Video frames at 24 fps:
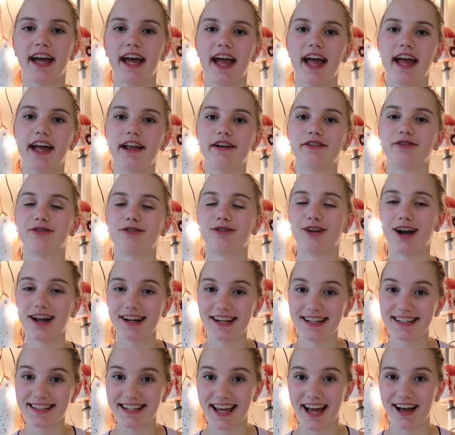and write
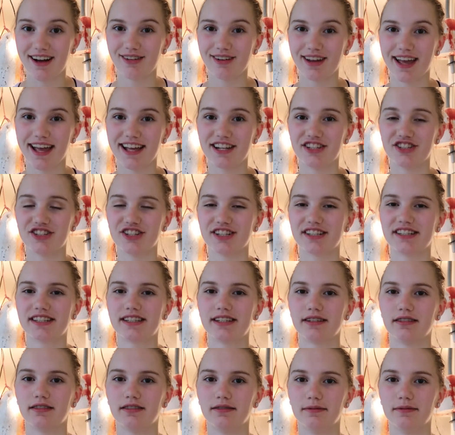it down and just